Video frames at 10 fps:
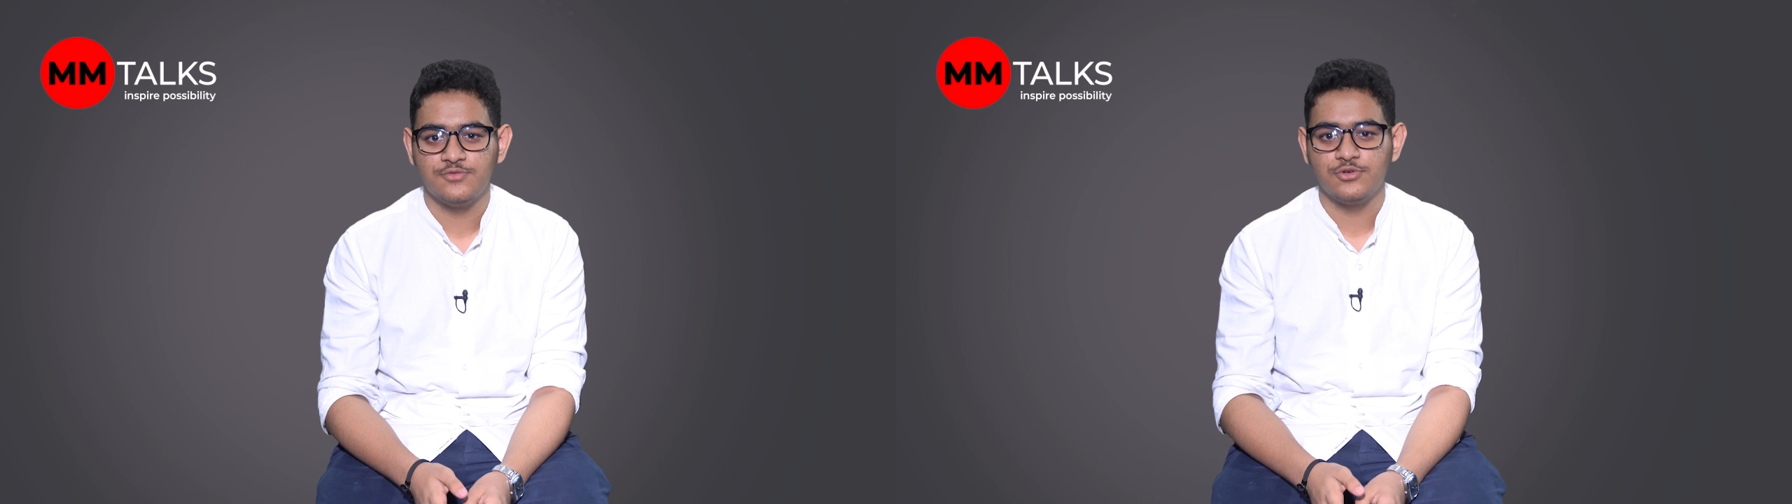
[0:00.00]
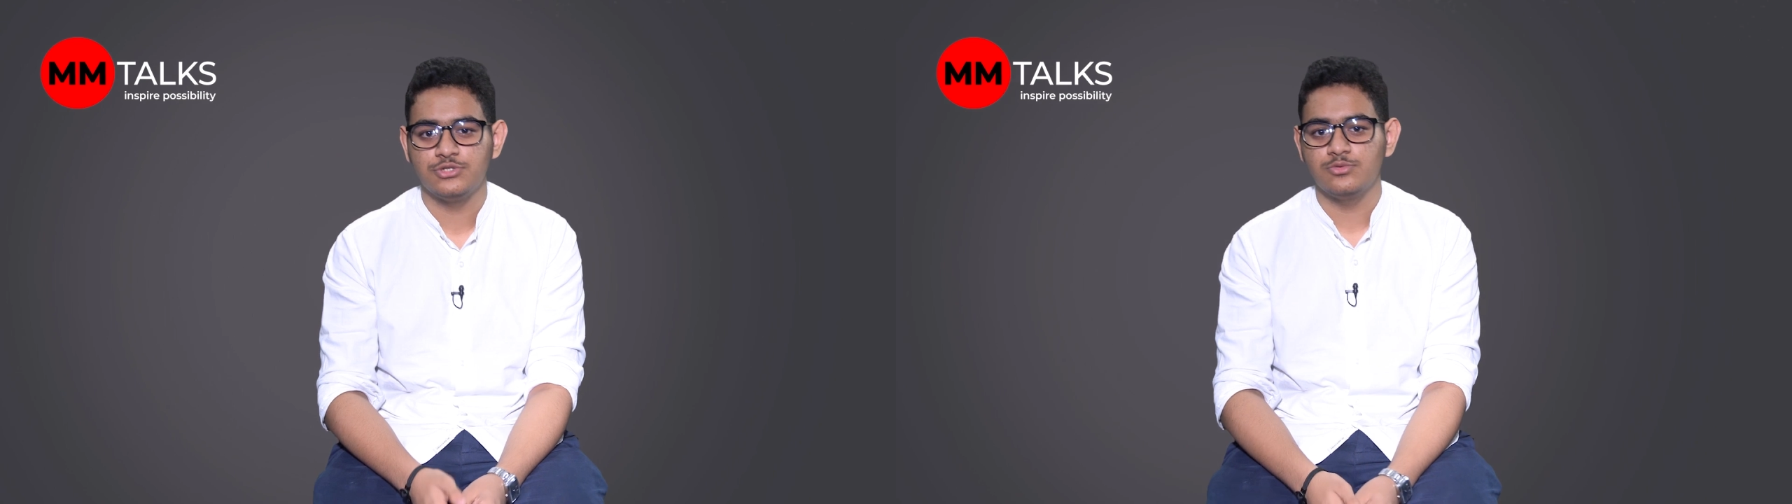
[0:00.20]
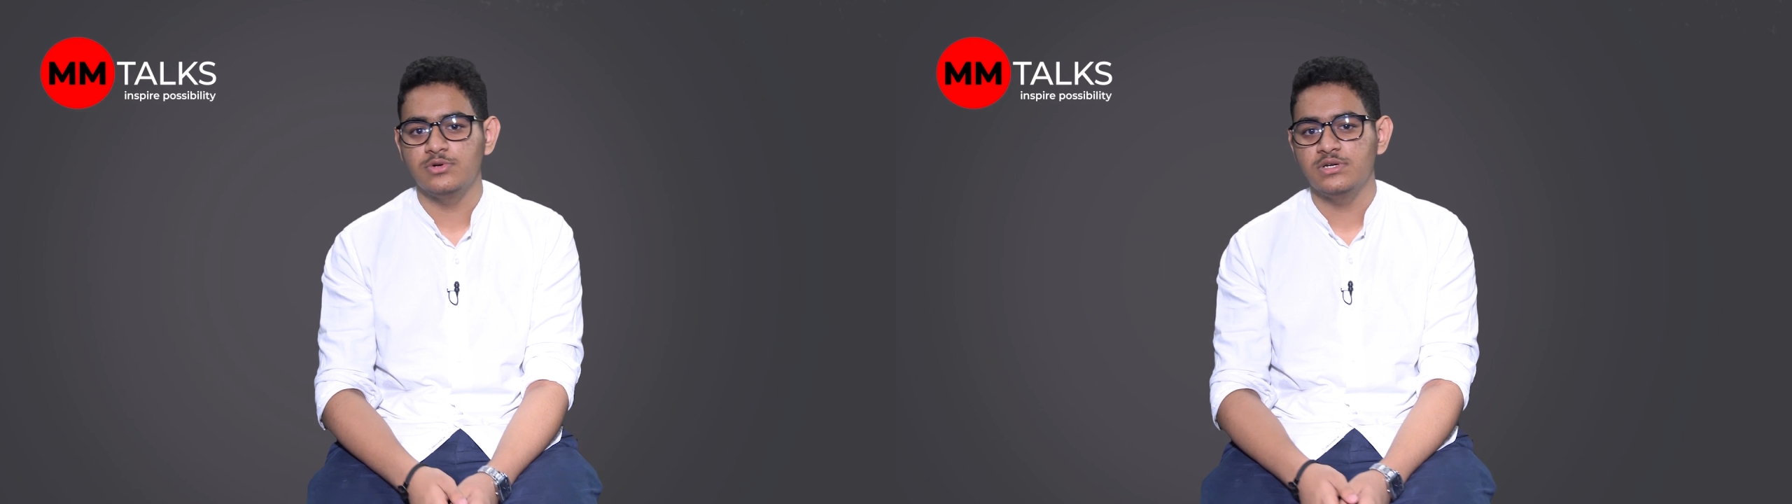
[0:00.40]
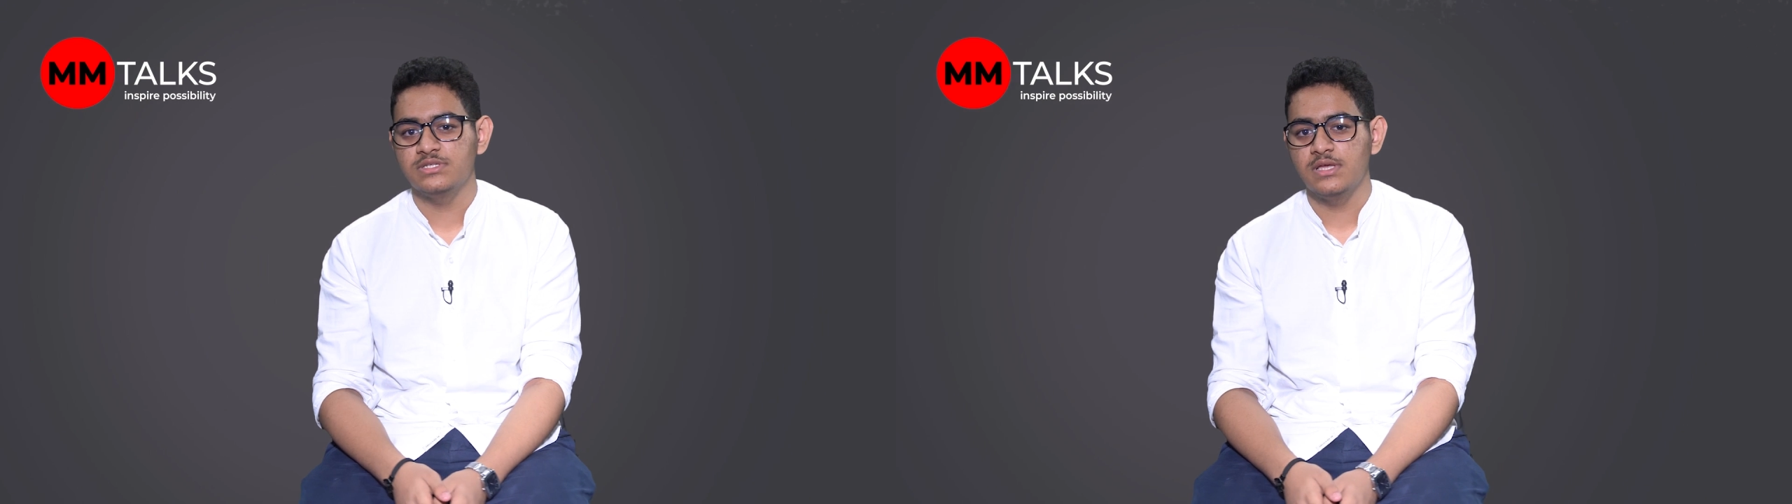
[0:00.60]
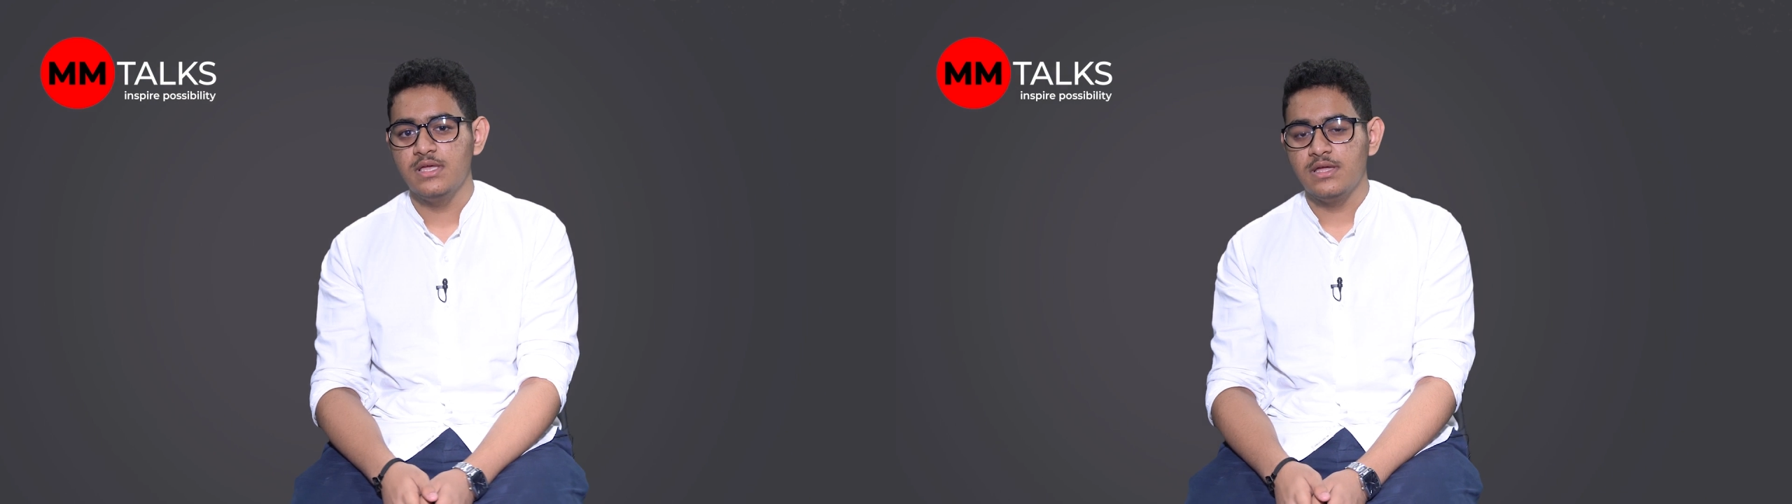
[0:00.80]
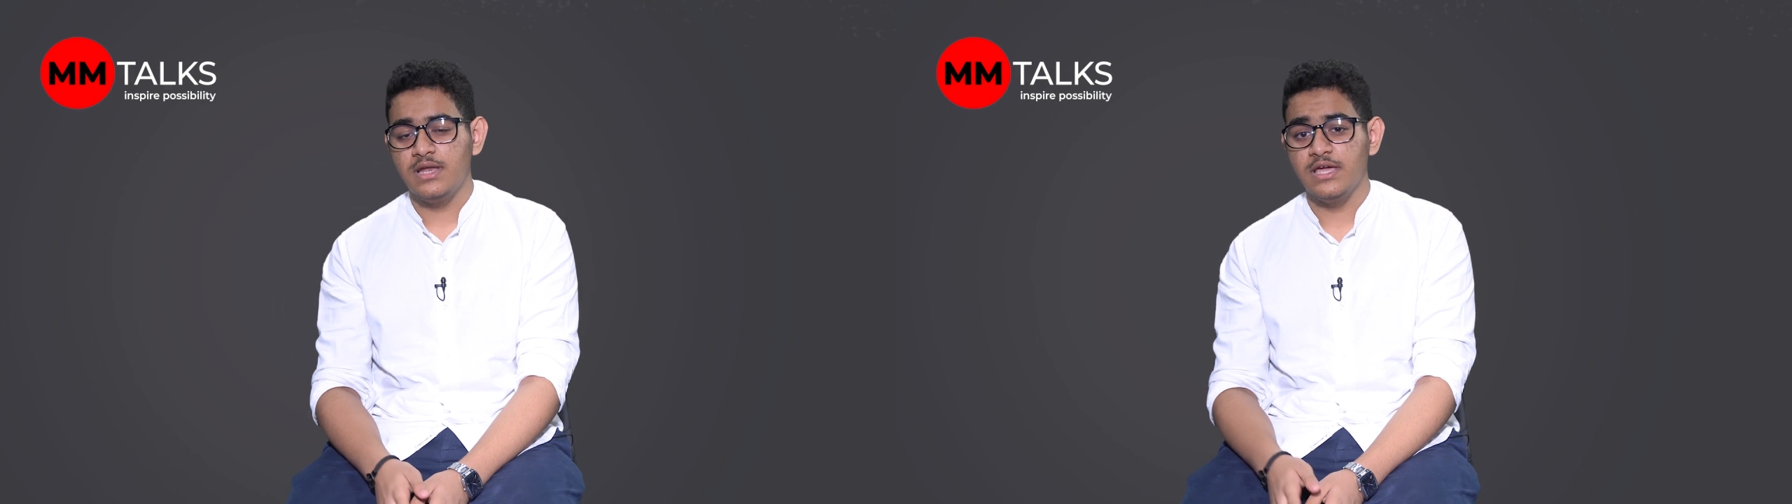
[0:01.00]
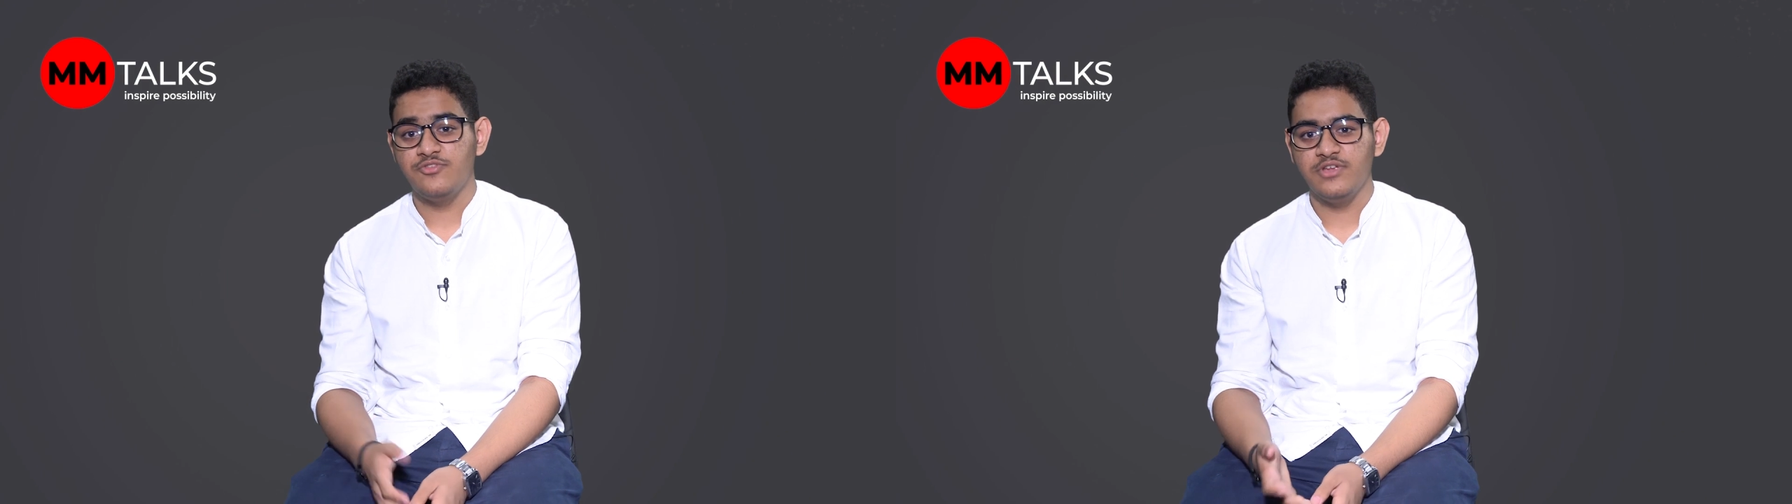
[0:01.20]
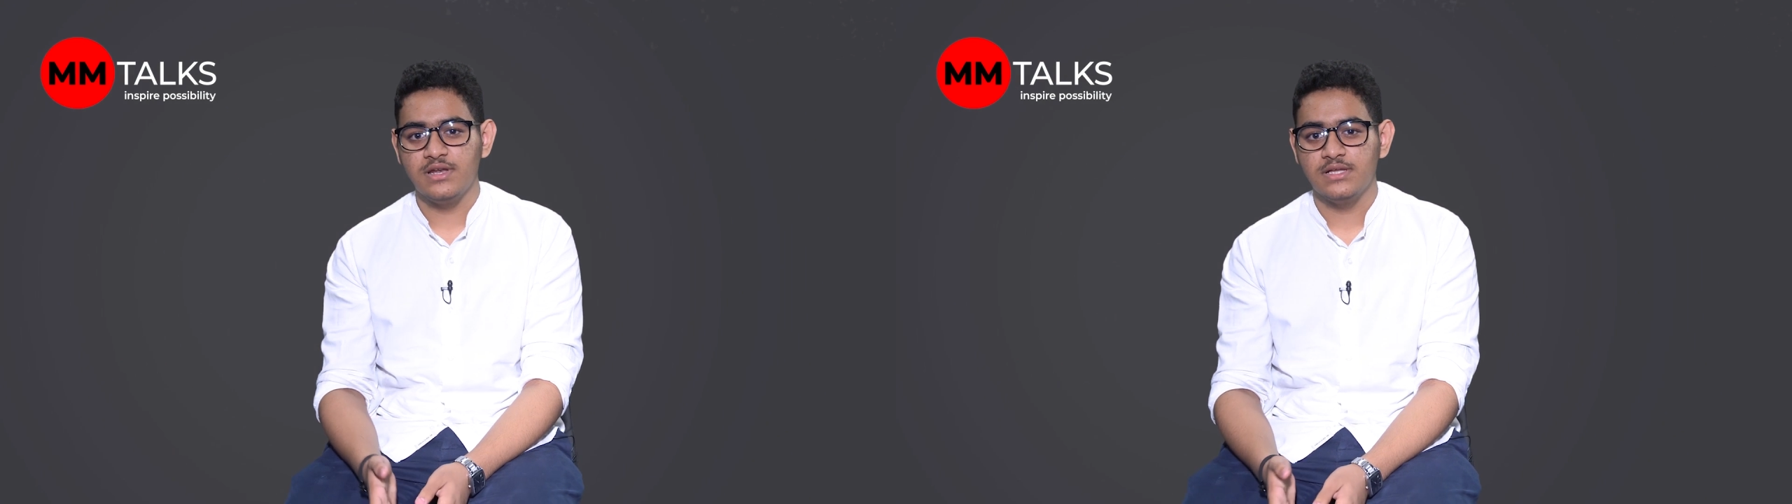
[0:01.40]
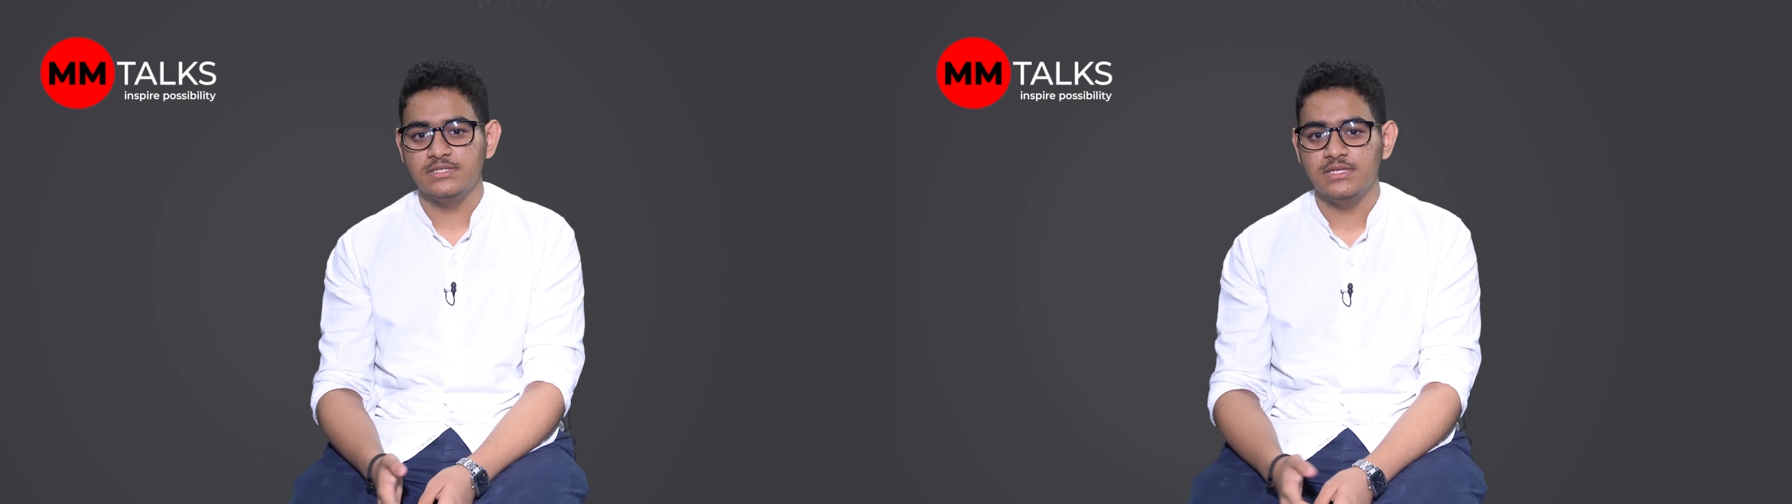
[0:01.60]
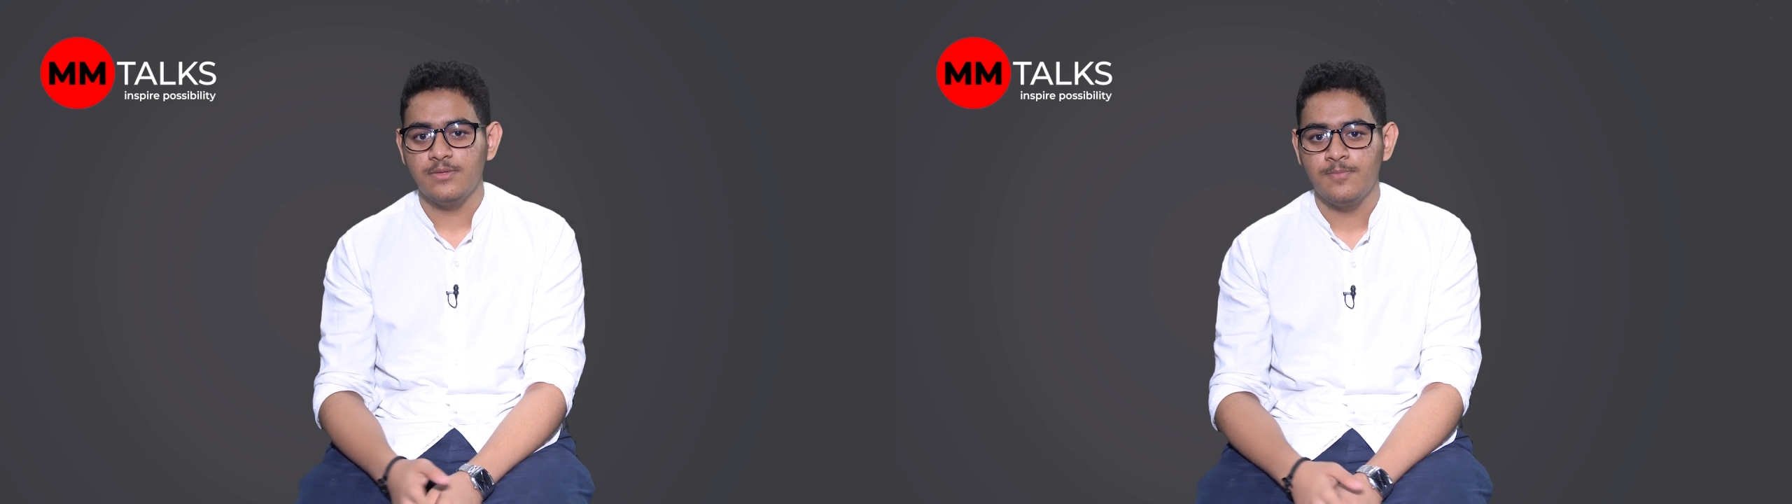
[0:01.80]
for students like
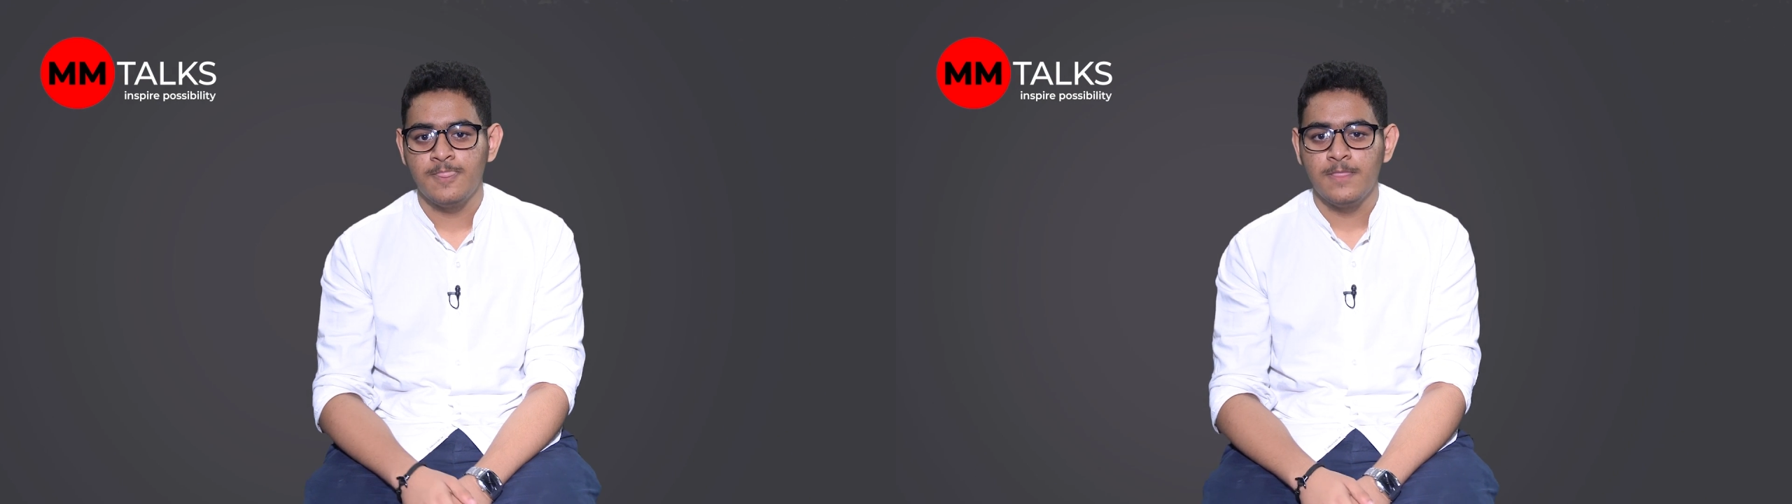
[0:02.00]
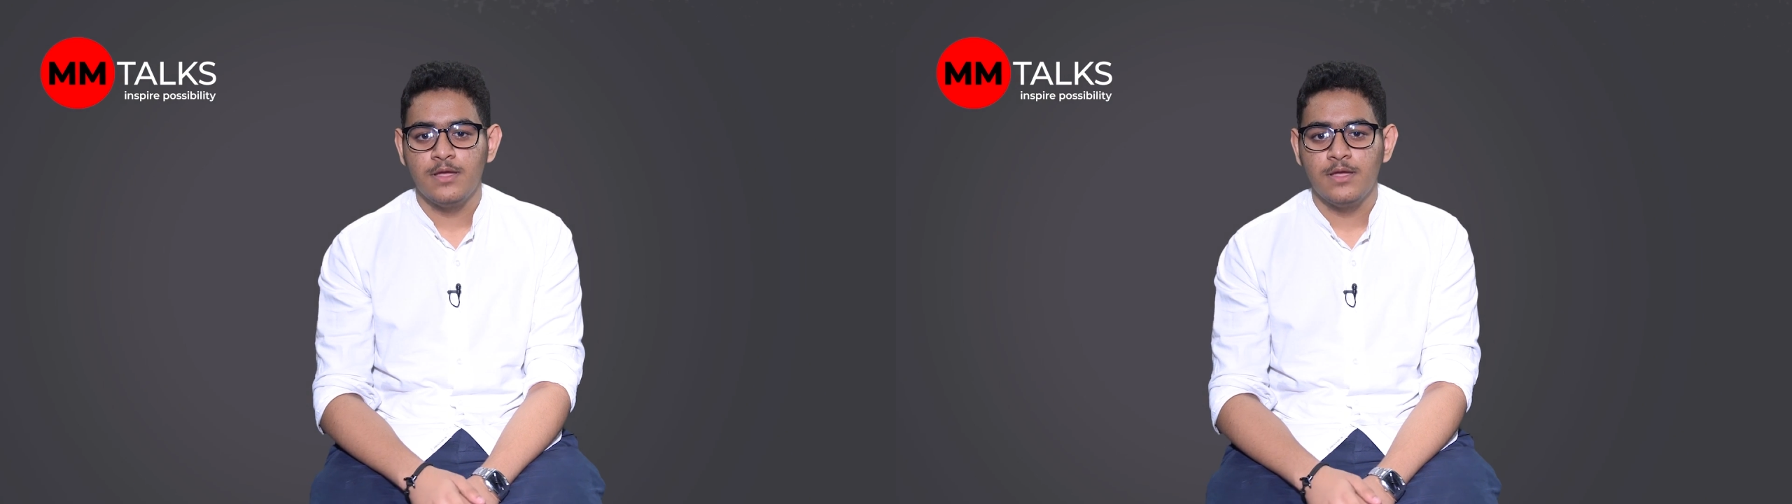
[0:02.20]
freelancing.